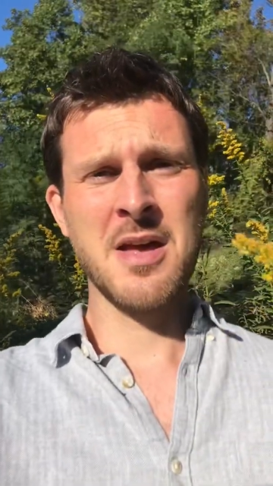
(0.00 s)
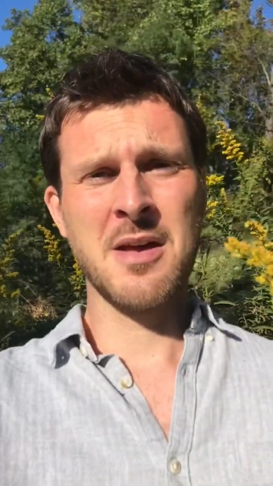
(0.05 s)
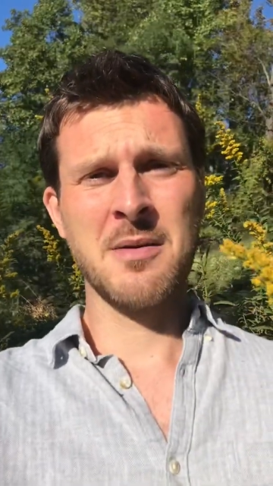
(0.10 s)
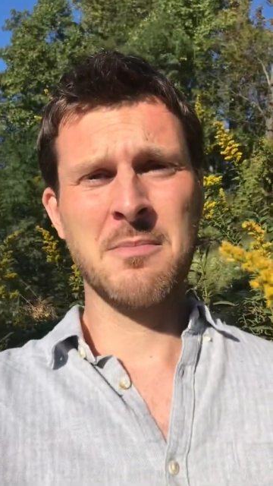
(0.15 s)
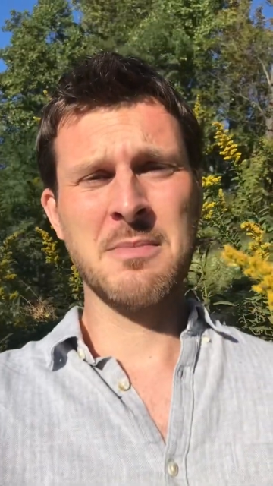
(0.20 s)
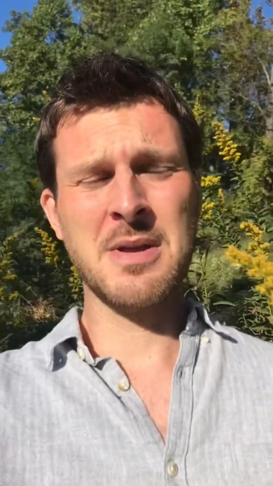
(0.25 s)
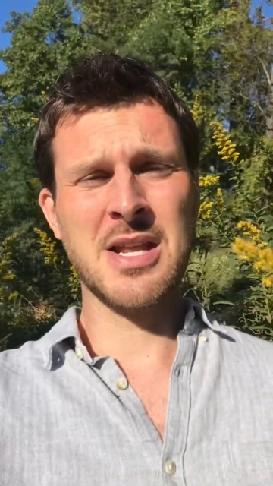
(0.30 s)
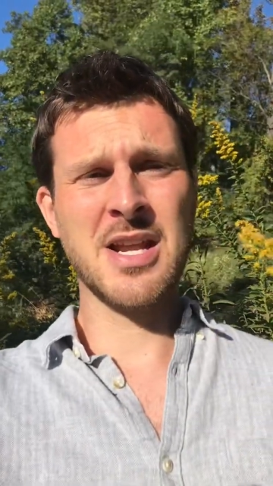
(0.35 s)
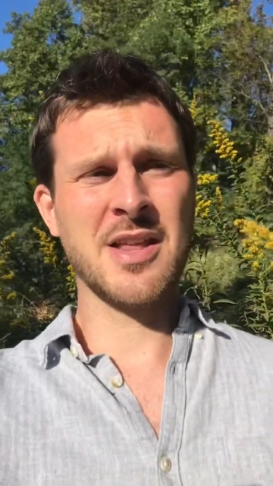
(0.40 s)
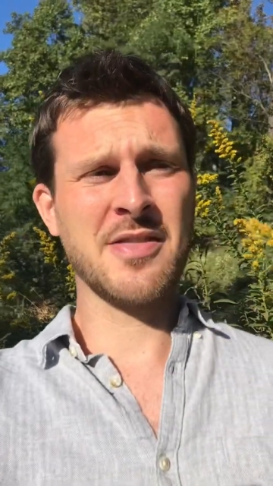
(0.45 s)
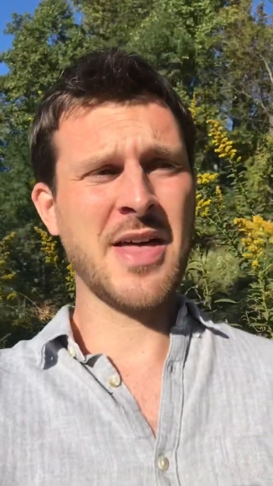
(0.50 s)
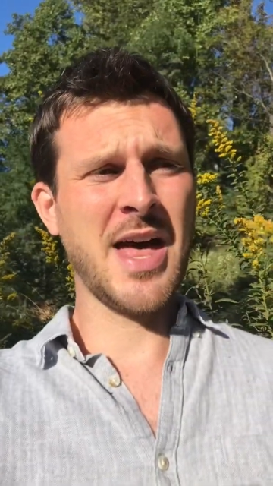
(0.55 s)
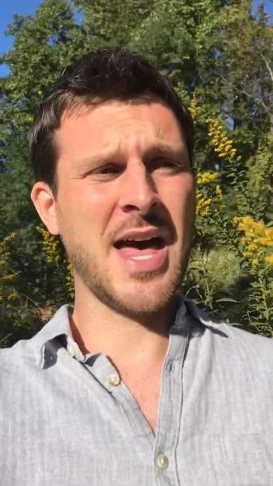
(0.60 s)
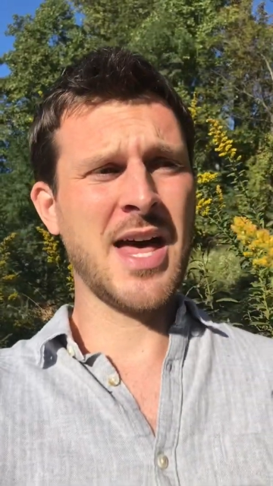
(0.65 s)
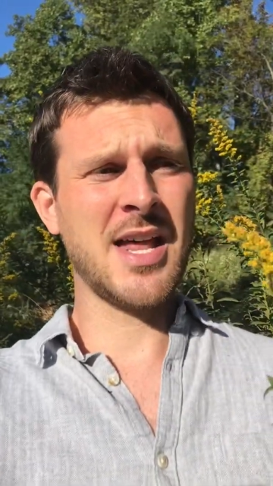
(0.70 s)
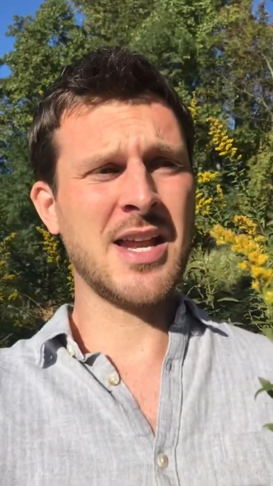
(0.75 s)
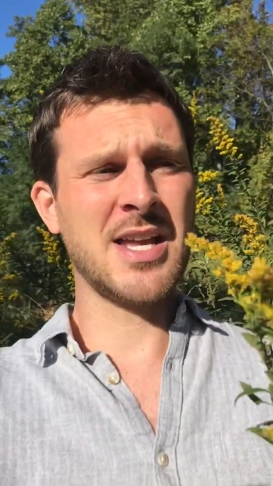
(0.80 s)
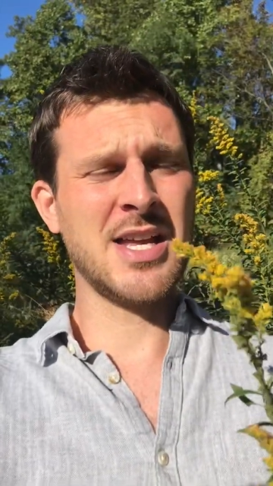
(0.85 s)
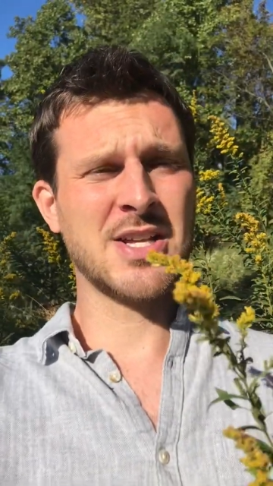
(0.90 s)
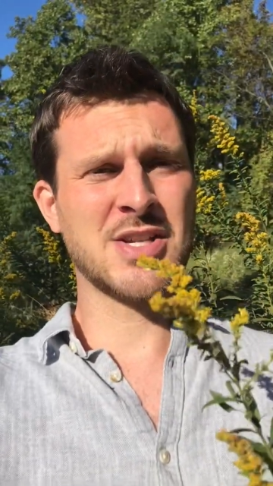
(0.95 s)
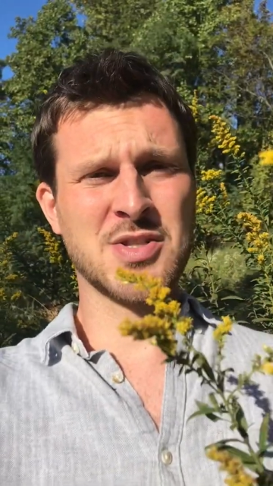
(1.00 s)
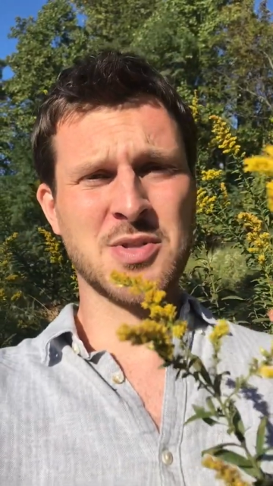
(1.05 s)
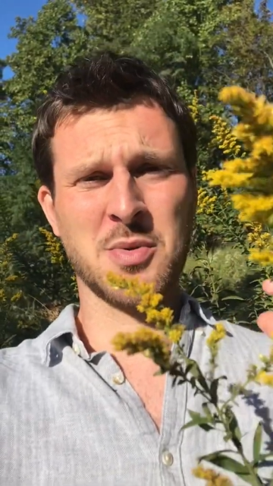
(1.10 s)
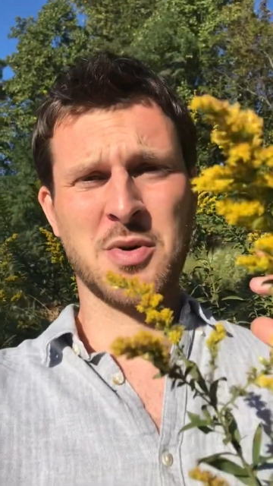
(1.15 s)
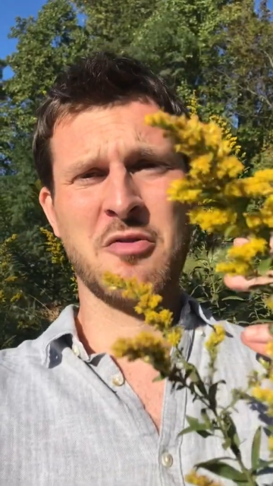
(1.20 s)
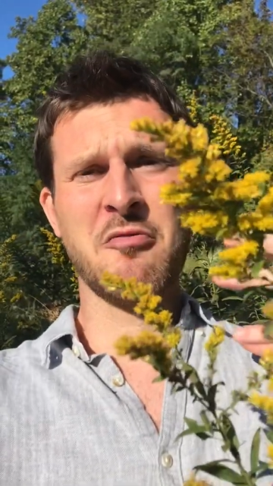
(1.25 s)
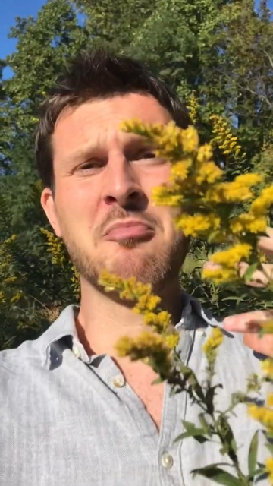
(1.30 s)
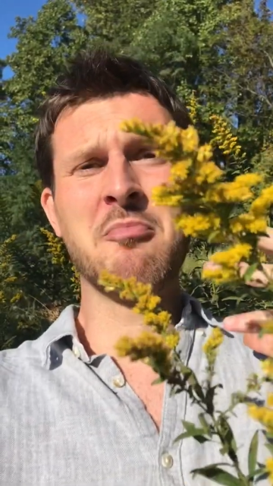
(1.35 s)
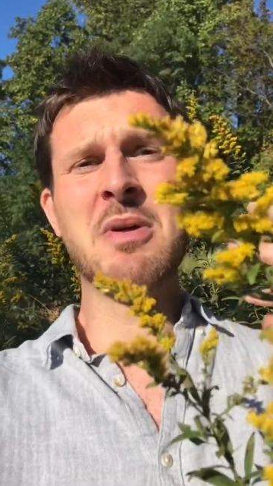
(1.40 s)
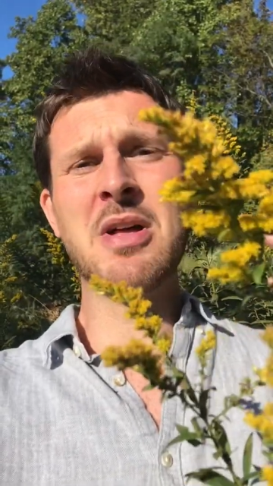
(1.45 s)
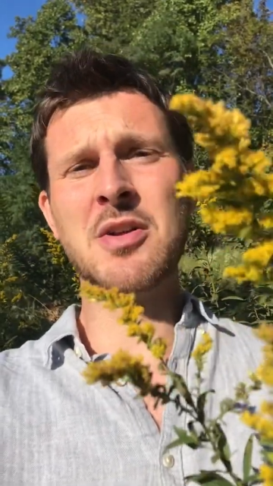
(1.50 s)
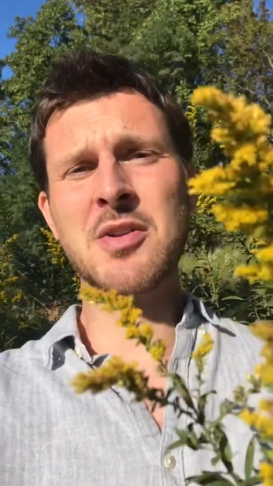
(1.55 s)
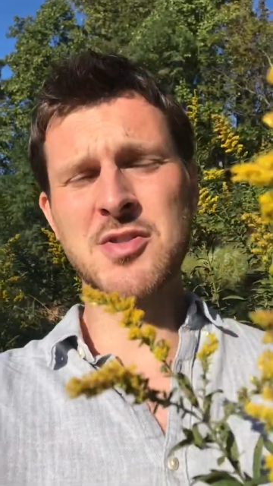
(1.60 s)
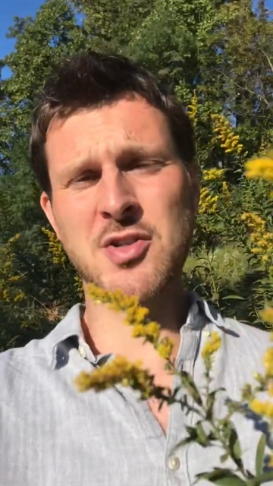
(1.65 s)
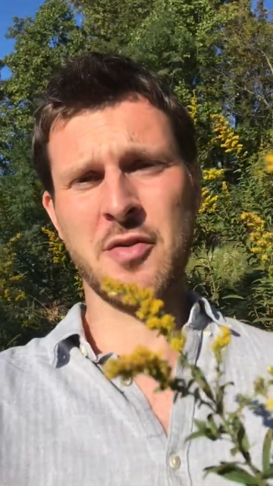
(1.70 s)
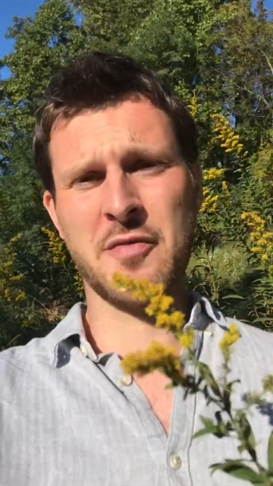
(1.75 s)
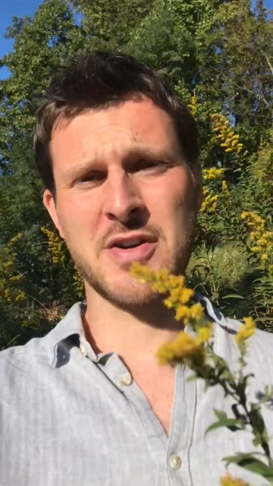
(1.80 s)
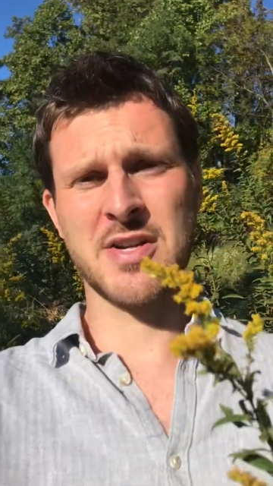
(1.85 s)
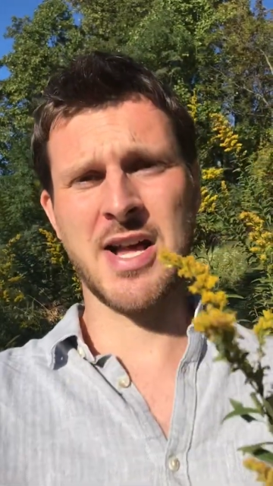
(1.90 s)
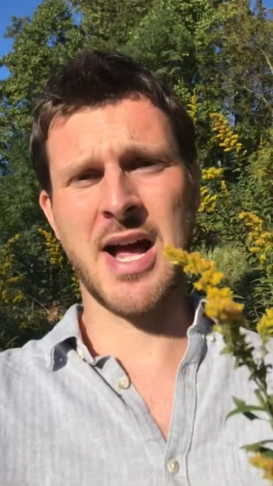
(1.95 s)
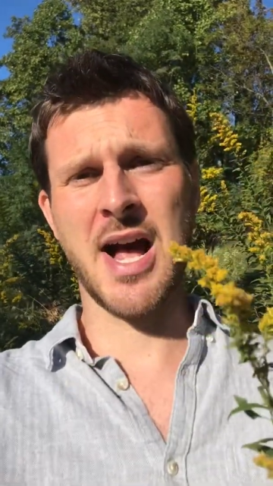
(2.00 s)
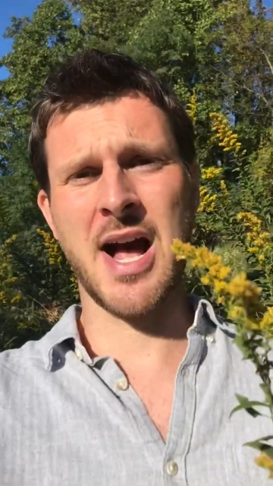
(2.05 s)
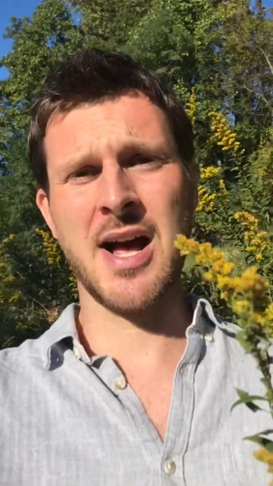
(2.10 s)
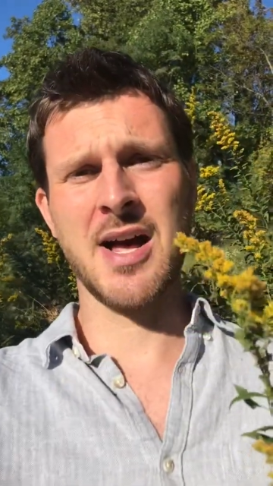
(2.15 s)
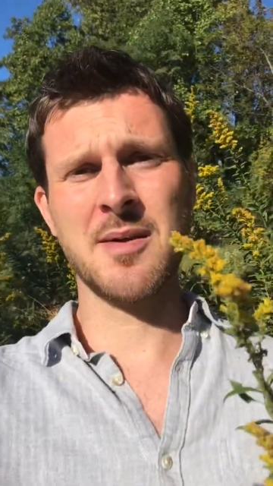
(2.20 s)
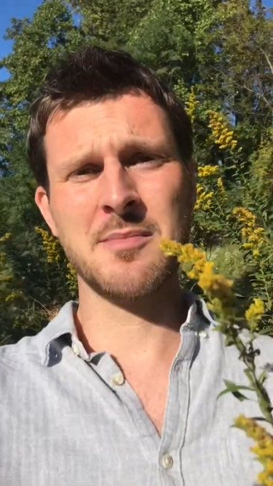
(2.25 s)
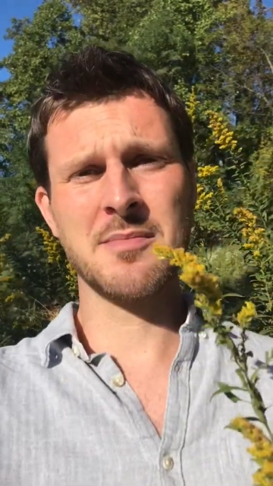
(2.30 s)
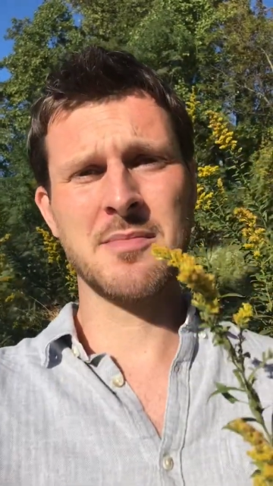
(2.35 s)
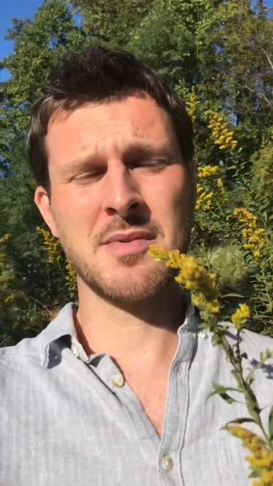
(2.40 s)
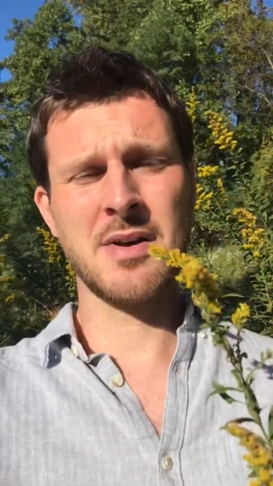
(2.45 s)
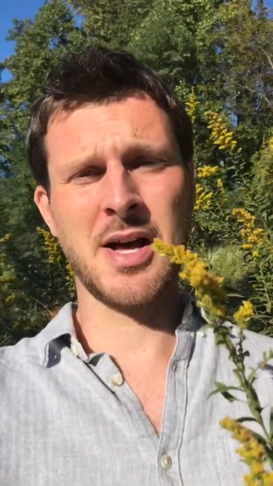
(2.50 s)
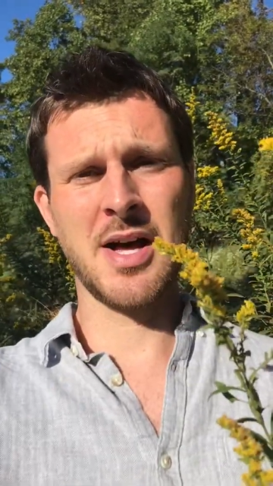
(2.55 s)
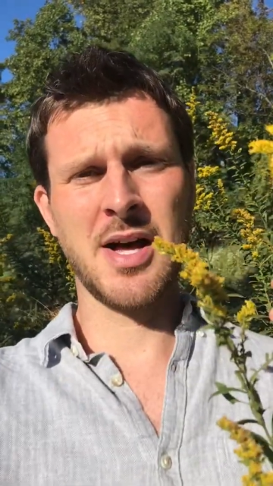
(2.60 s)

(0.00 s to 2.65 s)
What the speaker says: meaning that it sort of builds over time